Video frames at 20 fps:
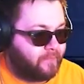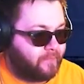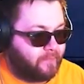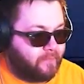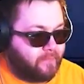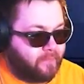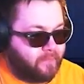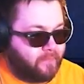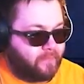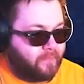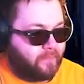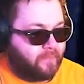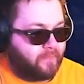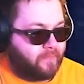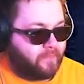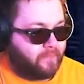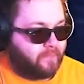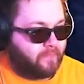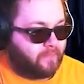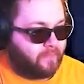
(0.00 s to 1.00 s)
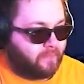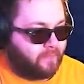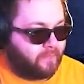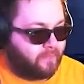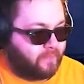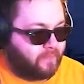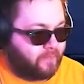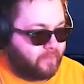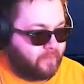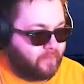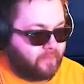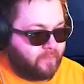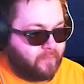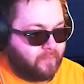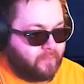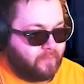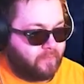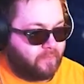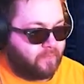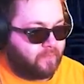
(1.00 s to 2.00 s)

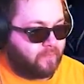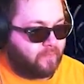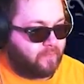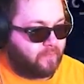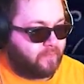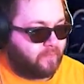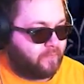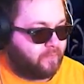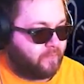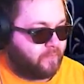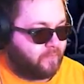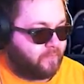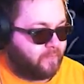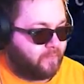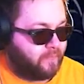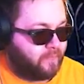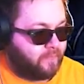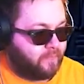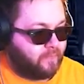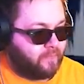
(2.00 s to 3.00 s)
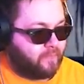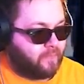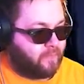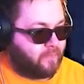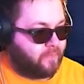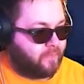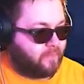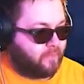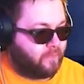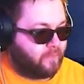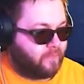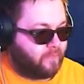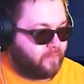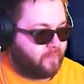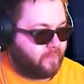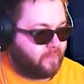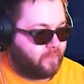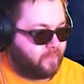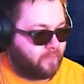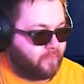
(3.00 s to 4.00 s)

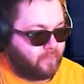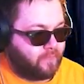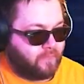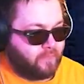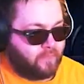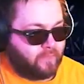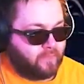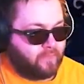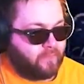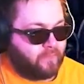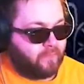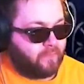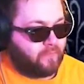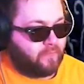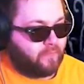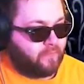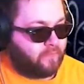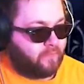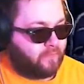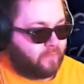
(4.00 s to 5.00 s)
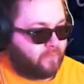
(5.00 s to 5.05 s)
Nothing is said.